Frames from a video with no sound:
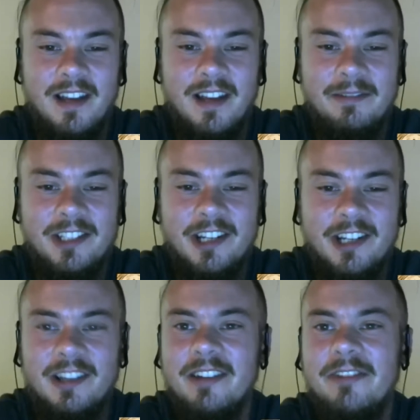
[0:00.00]
was
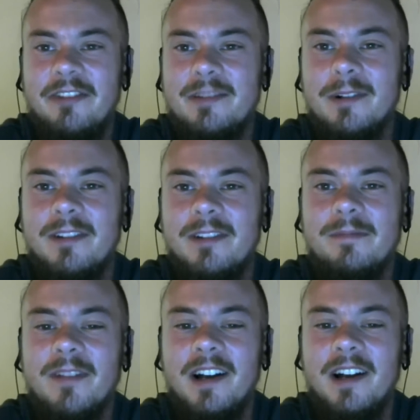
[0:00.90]
checking the Facebook
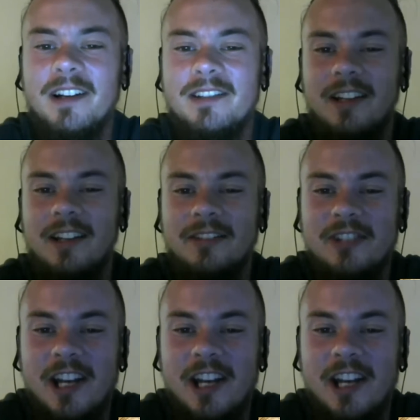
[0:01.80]
selective chat.